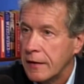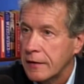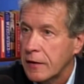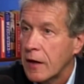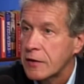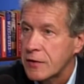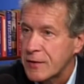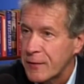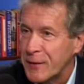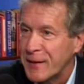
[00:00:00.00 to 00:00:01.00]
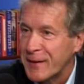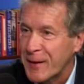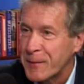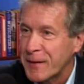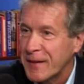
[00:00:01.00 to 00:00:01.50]
Conscience of an
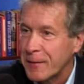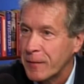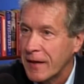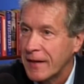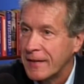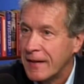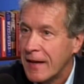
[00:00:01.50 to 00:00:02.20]
Economic Hitman.